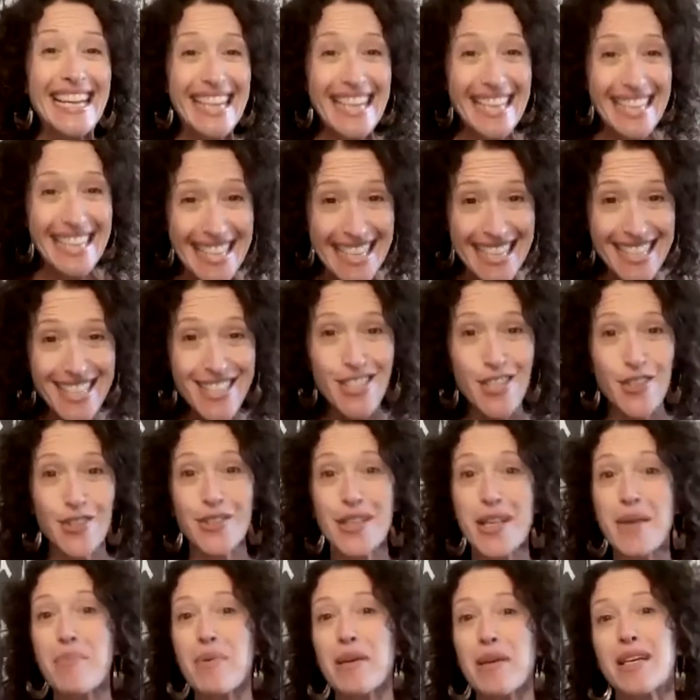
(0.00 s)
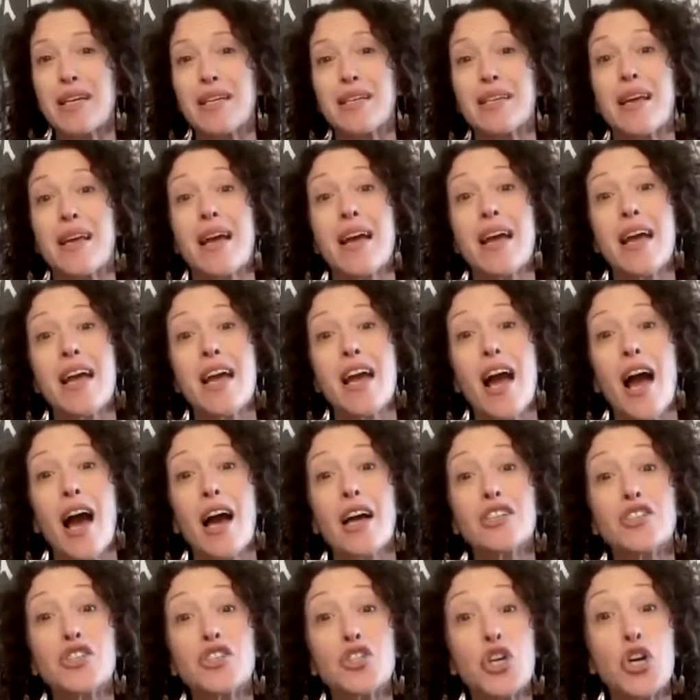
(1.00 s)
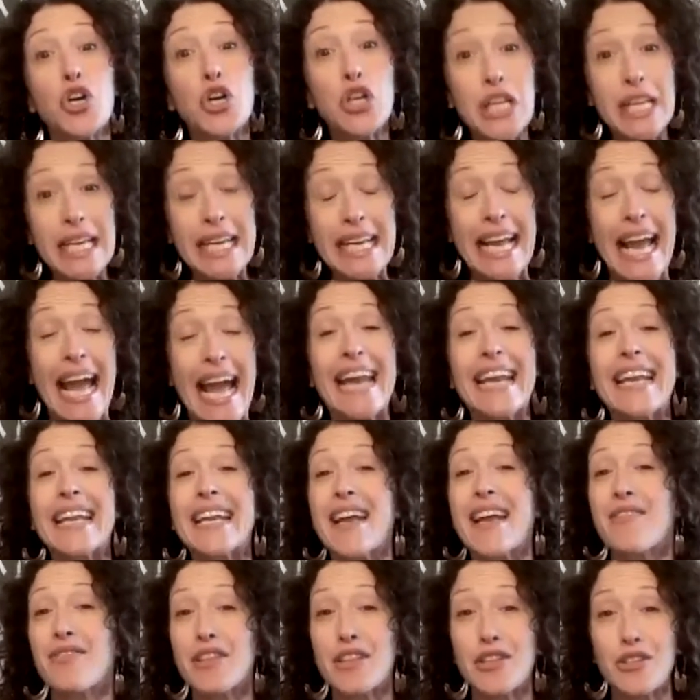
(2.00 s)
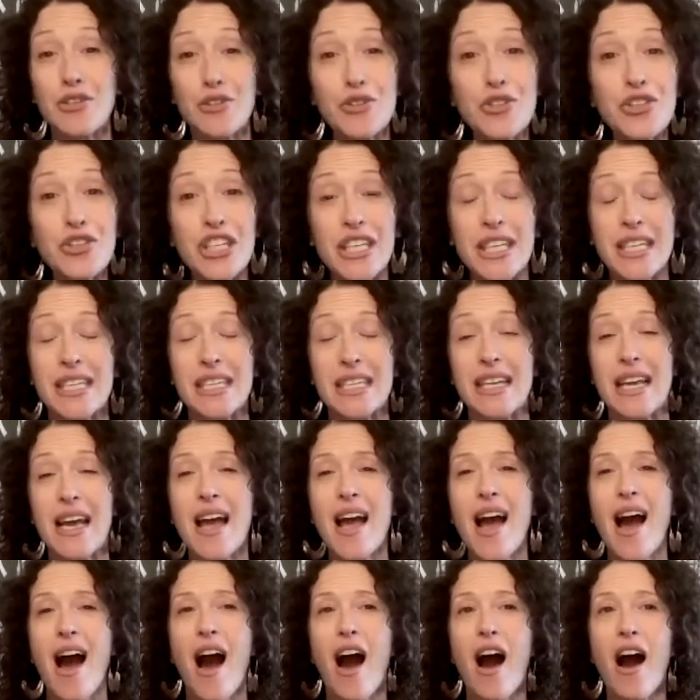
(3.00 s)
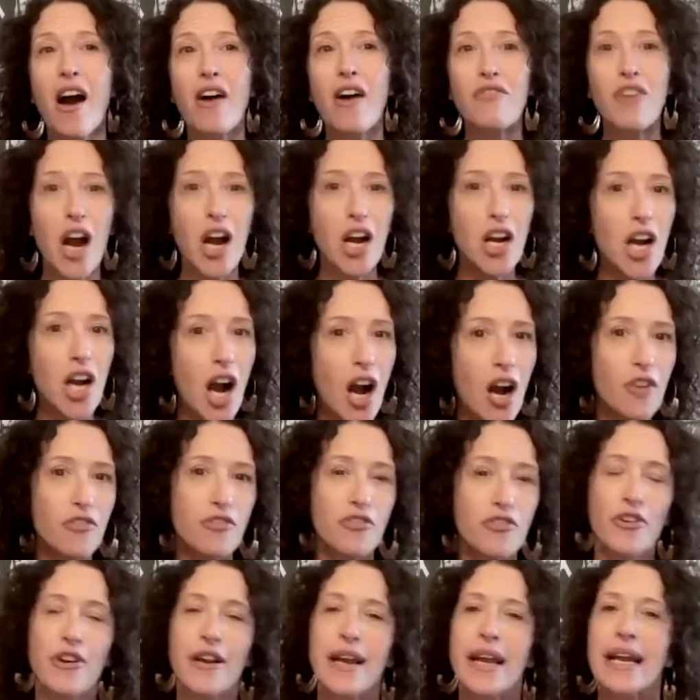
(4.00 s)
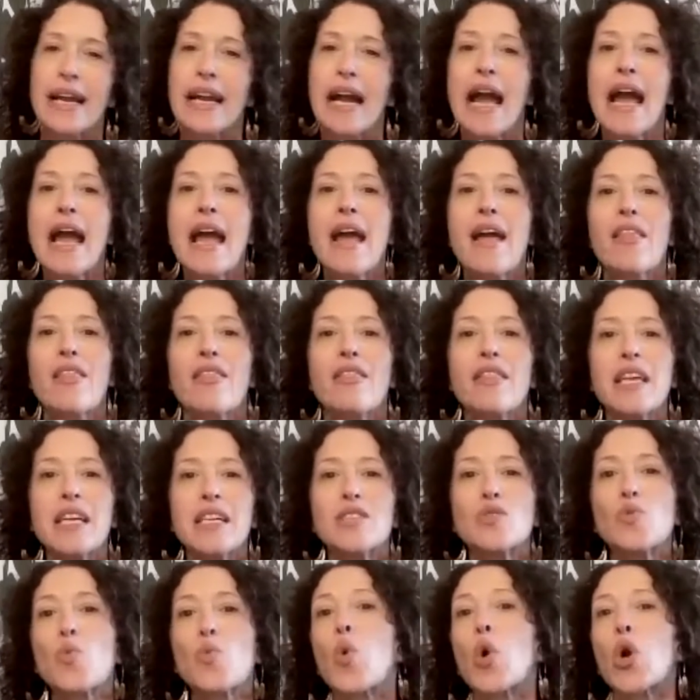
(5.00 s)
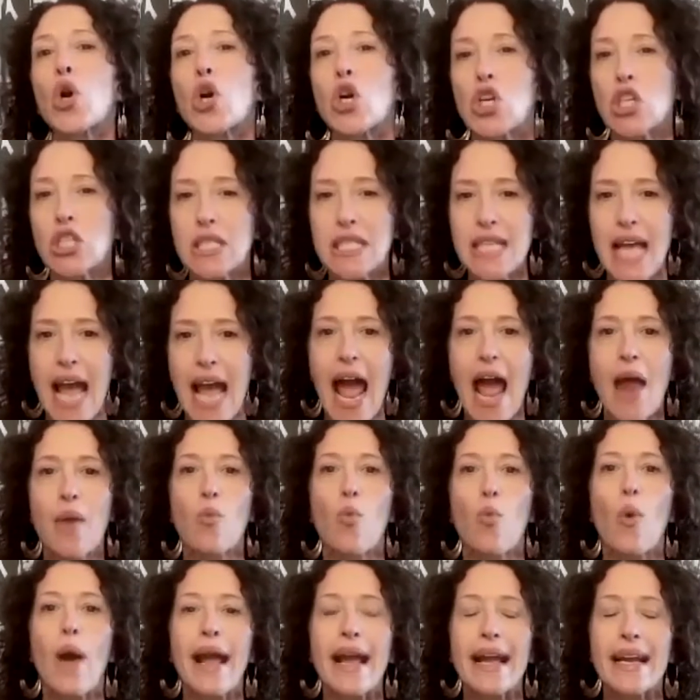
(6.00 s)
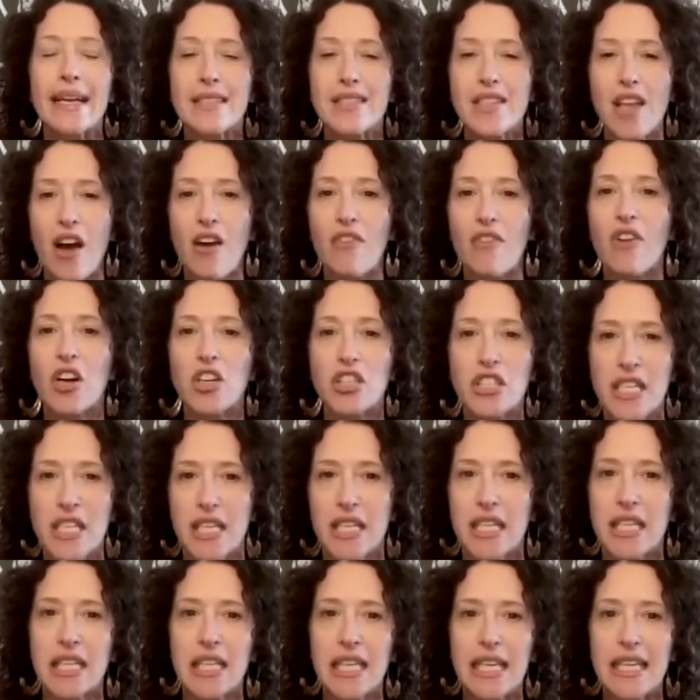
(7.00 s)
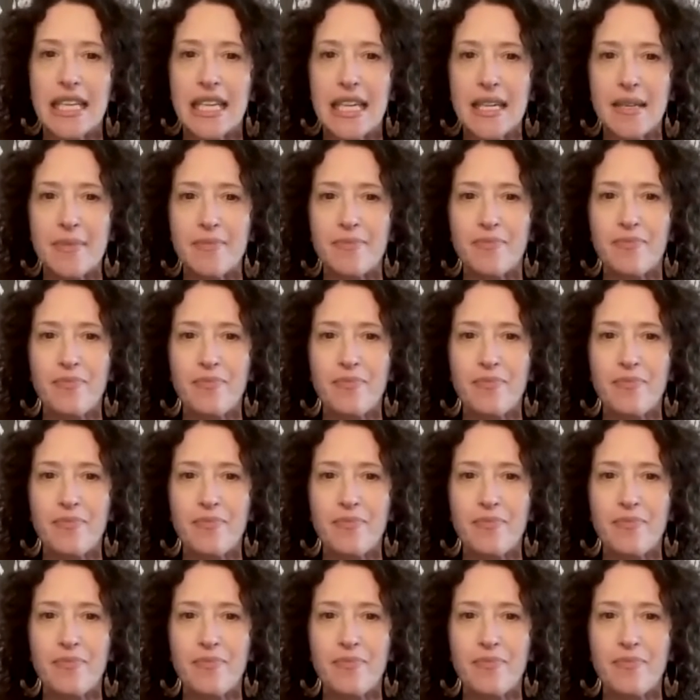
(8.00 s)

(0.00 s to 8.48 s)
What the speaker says: It has certainly been a journey and an evolution of uncovering these words and ways of articulating.